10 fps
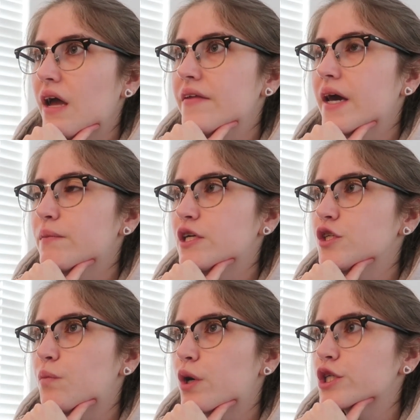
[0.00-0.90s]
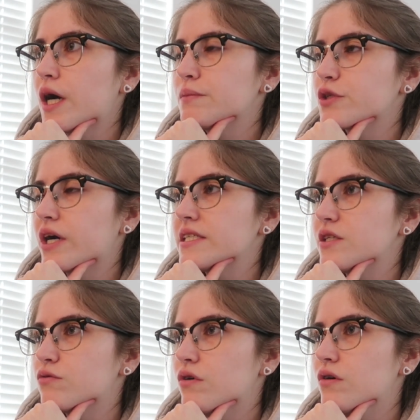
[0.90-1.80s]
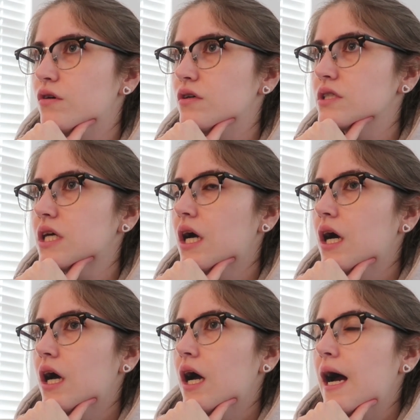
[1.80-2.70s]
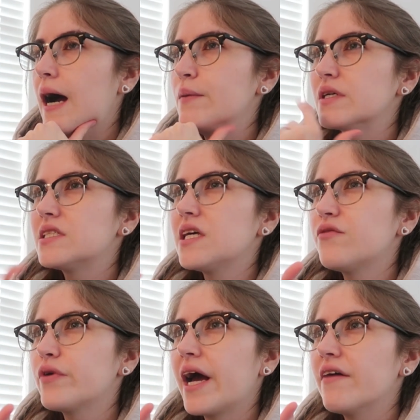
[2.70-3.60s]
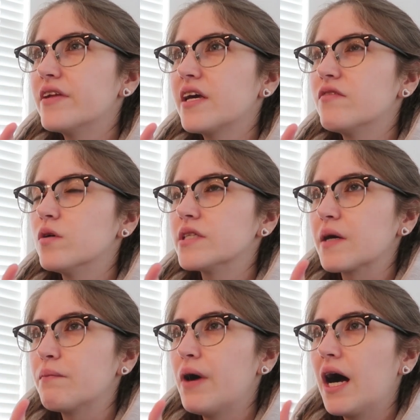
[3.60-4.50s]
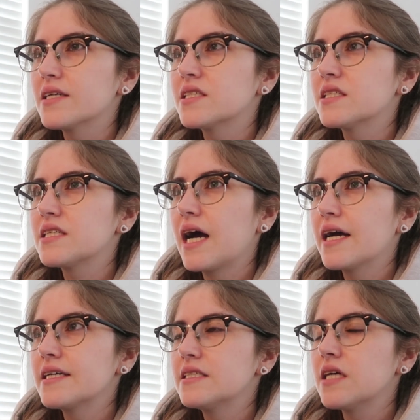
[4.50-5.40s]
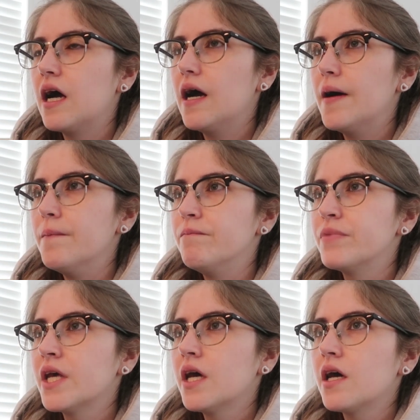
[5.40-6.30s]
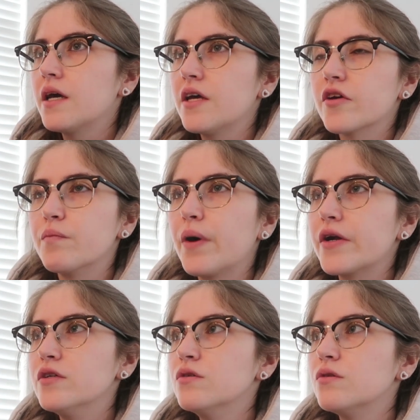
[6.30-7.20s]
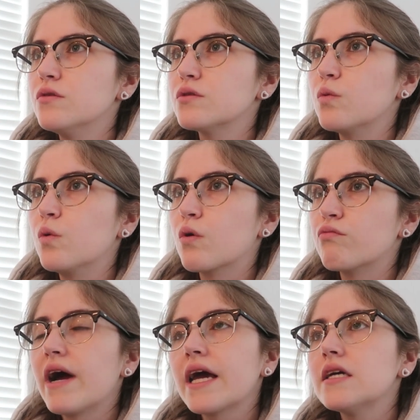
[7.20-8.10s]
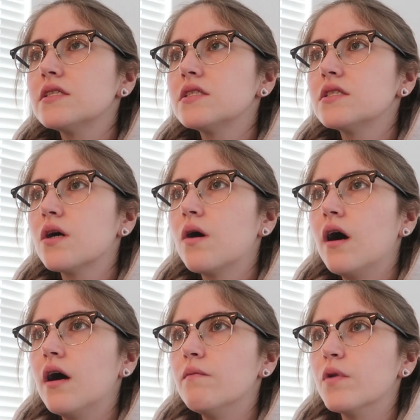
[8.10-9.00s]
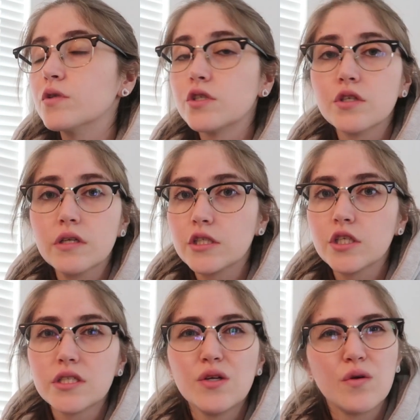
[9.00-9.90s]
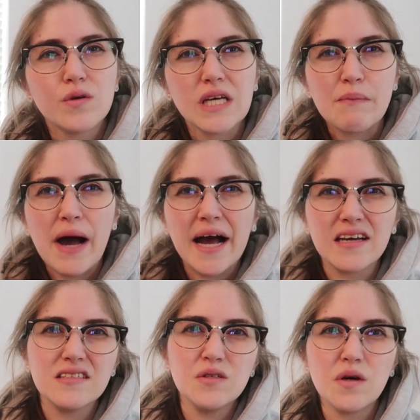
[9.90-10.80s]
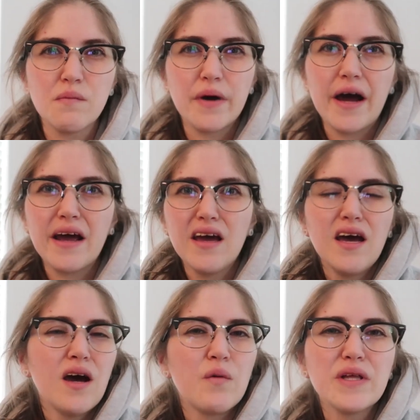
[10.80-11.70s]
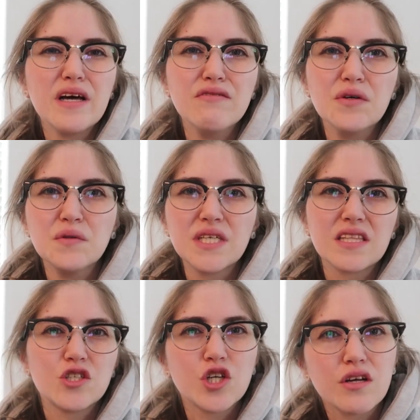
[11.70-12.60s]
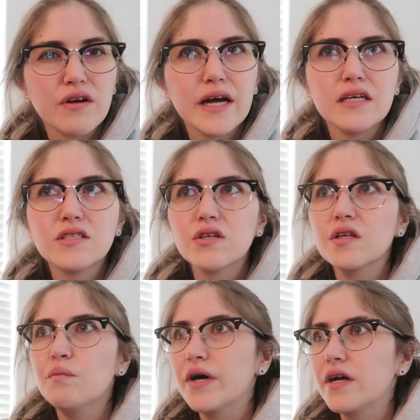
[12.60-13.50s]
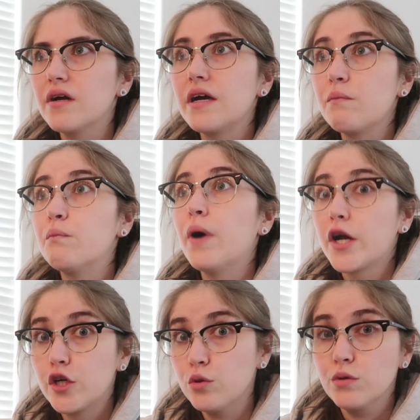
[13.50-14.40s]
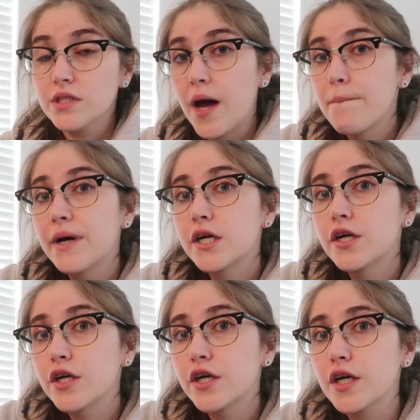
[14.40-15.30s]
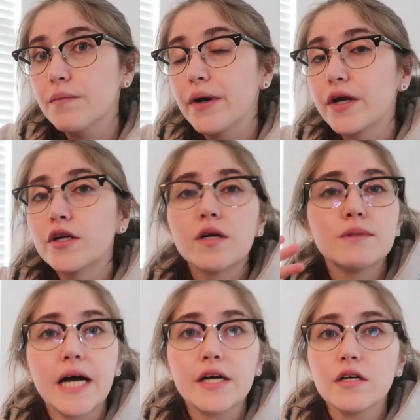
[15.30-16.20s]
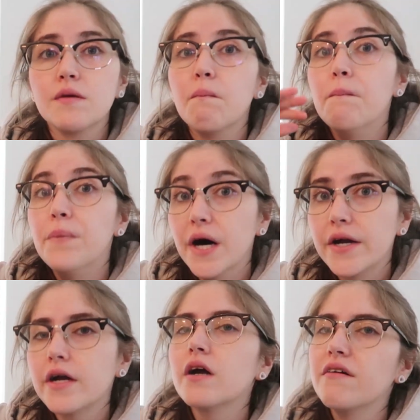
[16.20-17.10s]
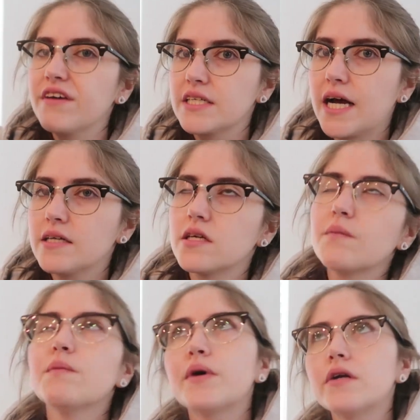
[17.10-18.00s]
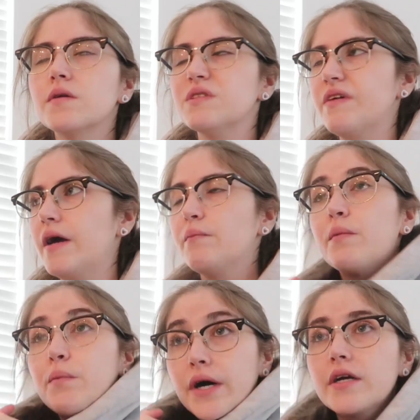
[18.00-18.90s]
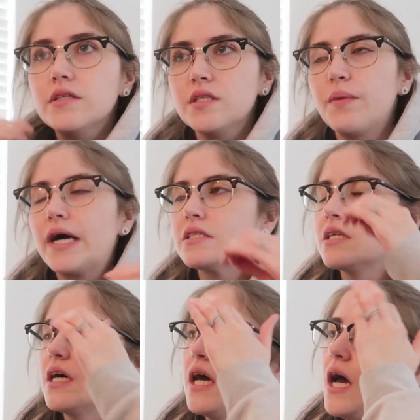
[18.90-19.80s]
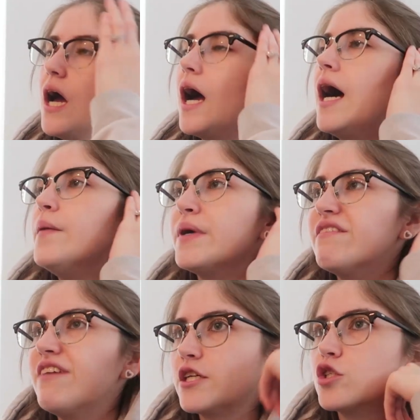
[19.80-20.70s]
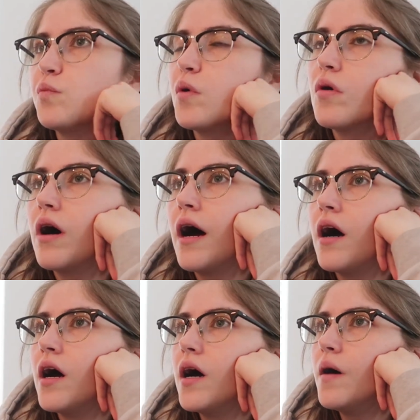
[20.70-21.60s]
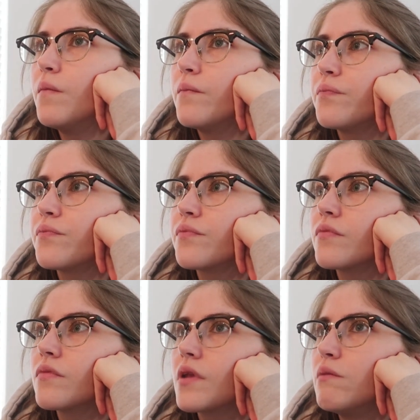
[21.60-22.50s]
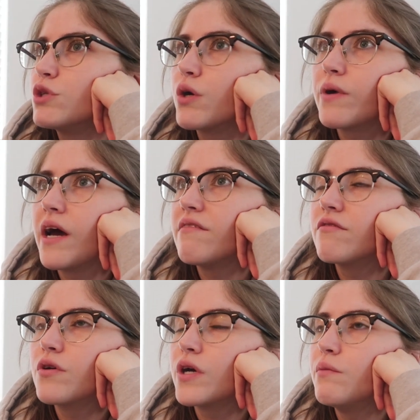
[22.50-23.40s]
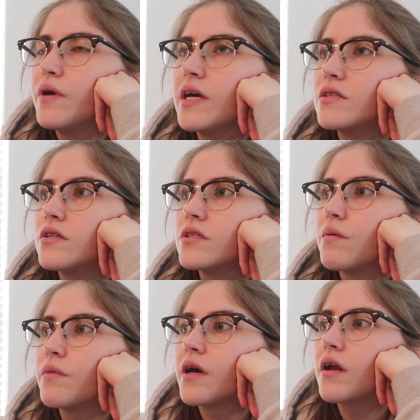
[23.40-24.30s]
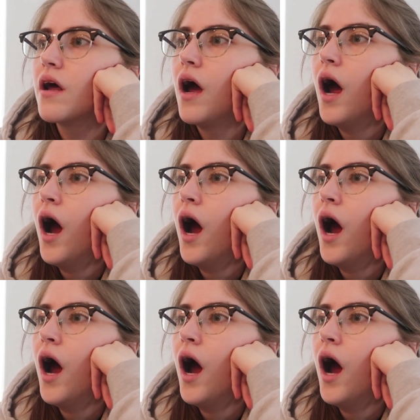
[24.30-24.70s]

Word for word: I think I'm gonna do pork chops, crescent rolls. I'm gonna see if we have any of those like pasta sides, um, either butter noodles or rice. Um, those are delicious. You know, those like packets you can buy. We love those, like the chicken rice or the butter butter noodles. Not butter and herb. Butter and herb's not good. Butter, fantastic. I mean, butter and herb's fine, but butter is the best. Um, and a vegetable. Um, I'm sure we have green beans or something.